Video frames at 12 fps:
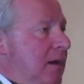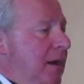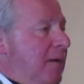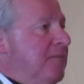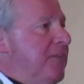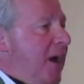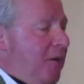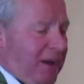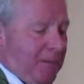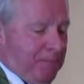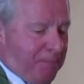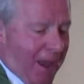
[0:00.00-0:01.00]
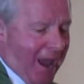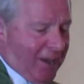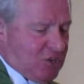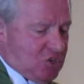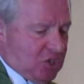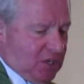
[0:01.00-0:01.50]
I'm very
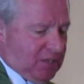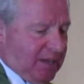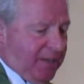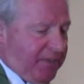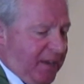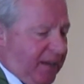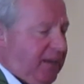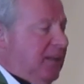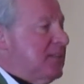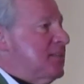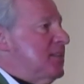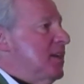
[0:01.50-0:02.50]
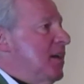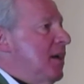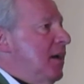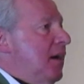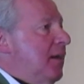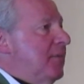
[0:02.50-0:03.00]
impatient. I think it's
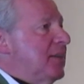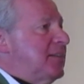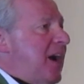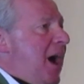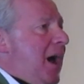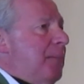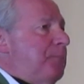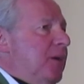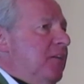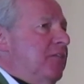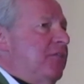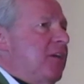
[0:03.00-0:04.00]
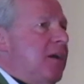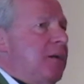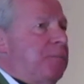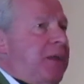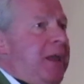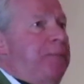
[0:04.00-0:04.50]
the type of
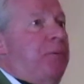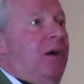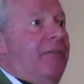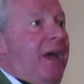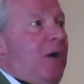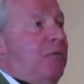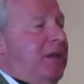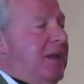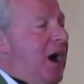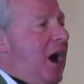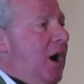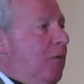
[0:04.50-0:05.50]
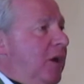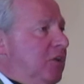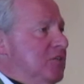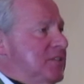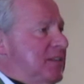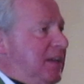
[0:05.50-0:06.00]
people that we are.
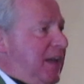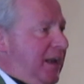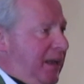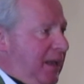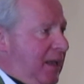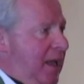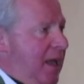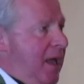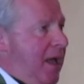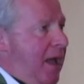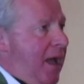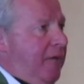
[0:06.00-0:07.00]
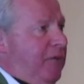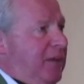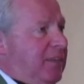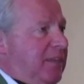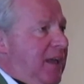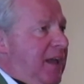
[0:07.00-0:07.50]
We're used to getting
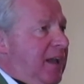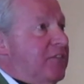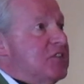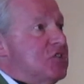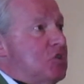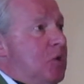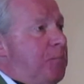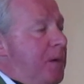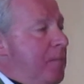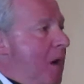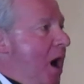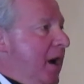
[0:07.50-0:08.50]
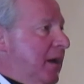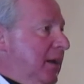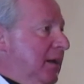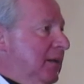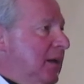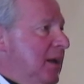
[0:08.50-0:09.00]
everything in the
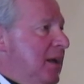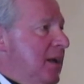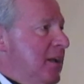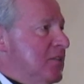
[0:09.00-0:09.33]
supermarket.